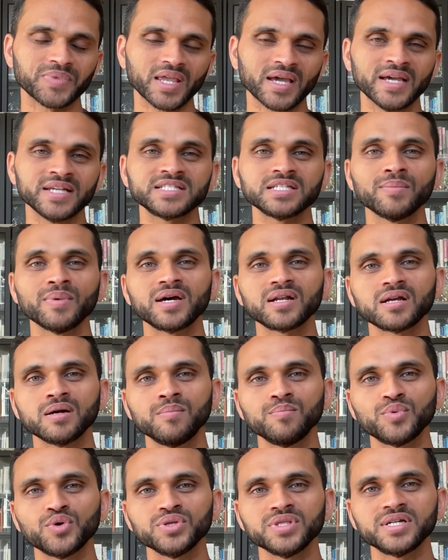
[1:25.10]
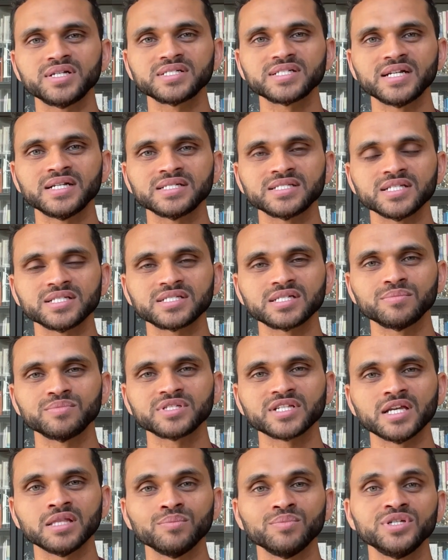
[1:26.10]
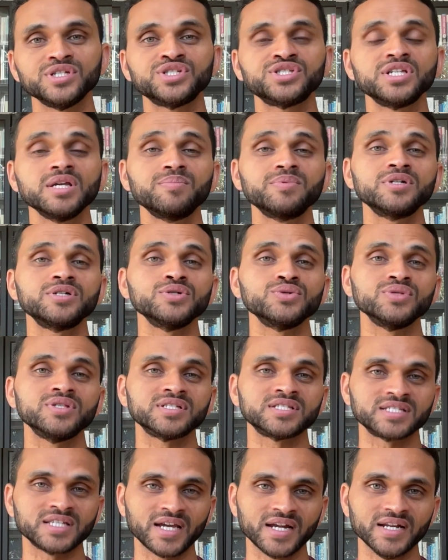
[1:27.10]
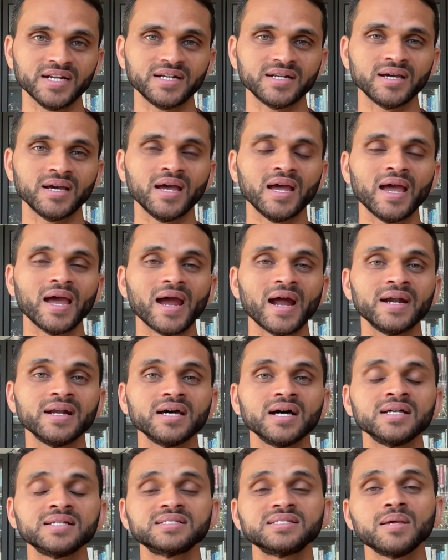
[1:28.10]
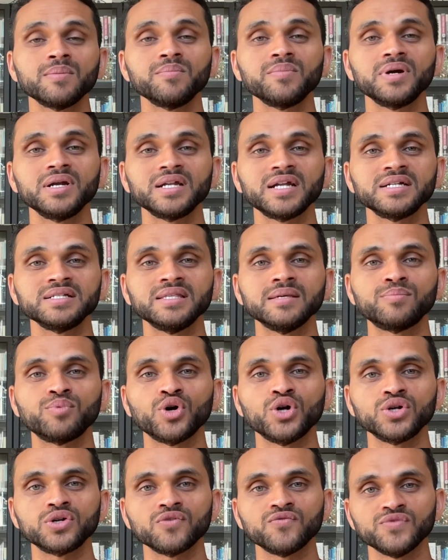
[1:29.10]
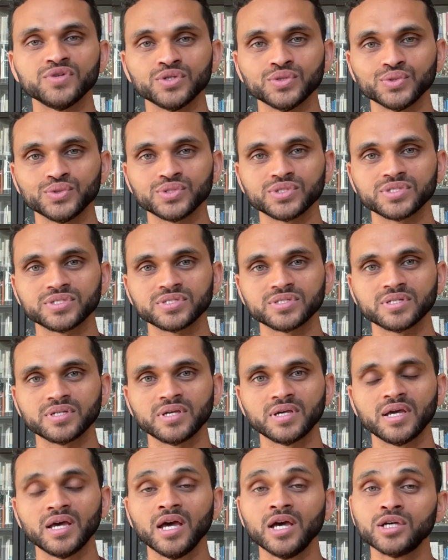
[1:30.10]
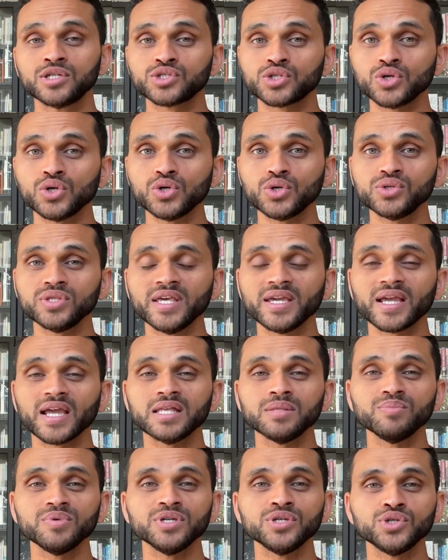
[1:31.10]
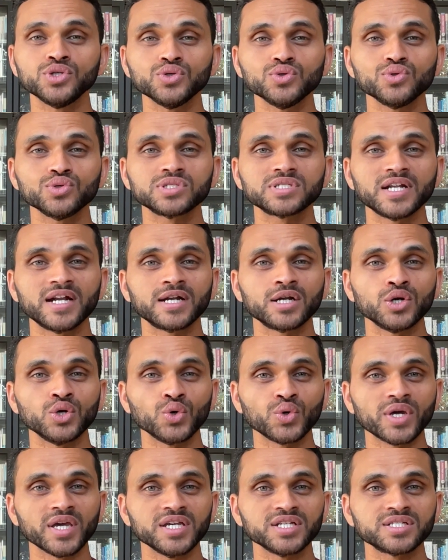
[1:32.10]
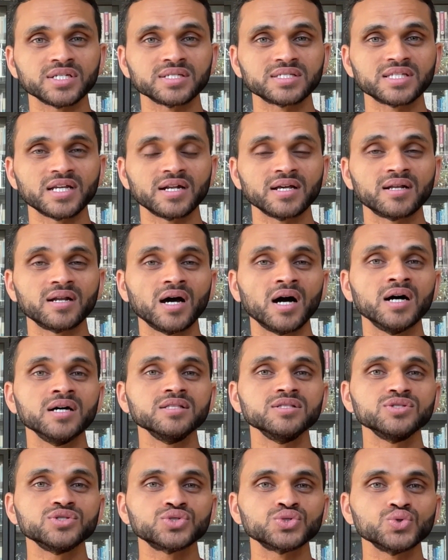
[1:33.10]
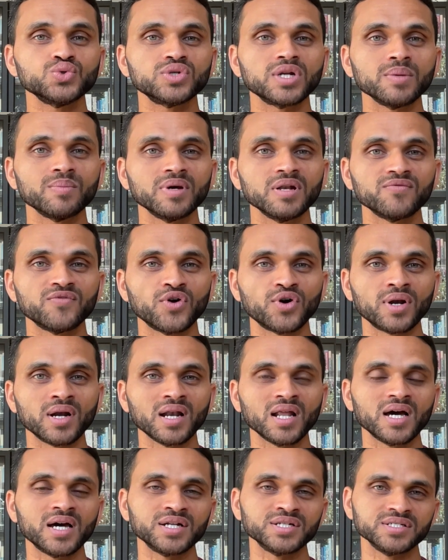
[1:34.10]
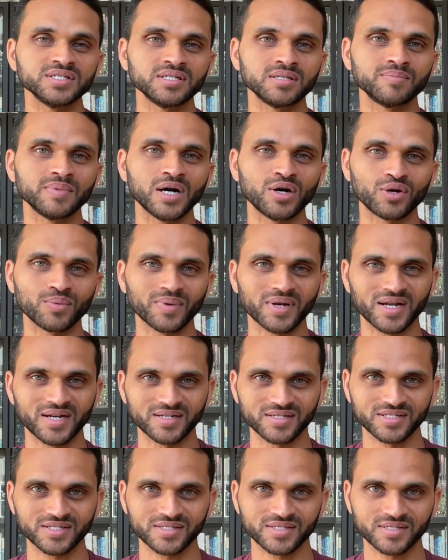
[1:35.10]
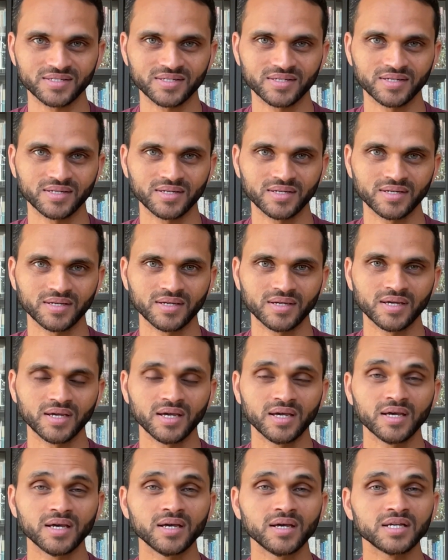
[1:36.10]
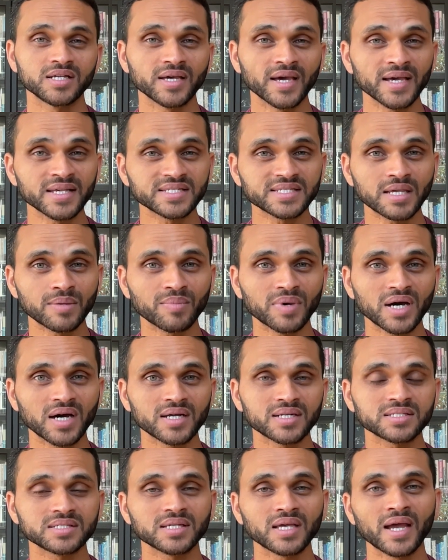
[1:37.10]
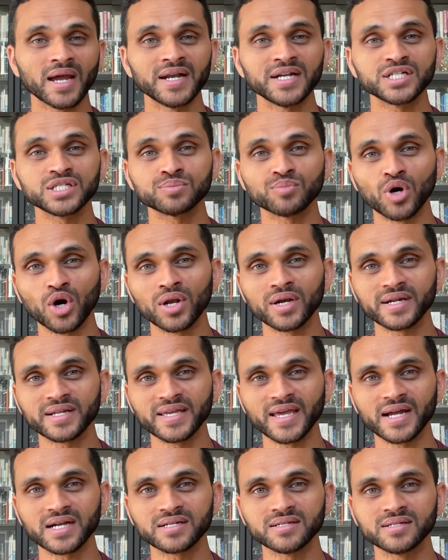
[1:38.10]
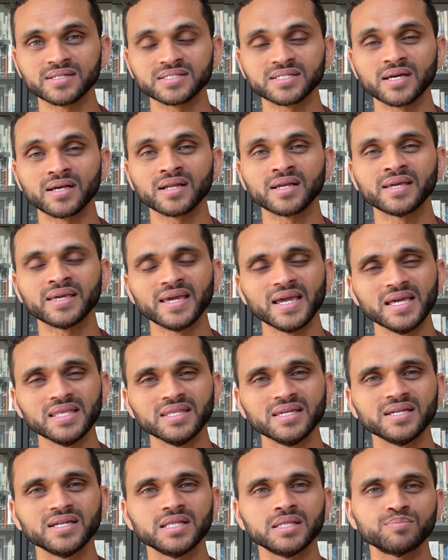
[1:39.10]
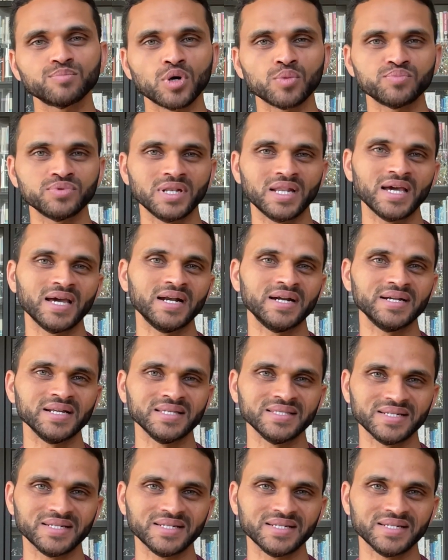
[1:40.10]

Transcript: SMR components and systems can be shipped to the site and assembled at the point of use. So they can be used at locations that are unsuitable for larger power plants. SMRs and small reactors are gaining in popularity in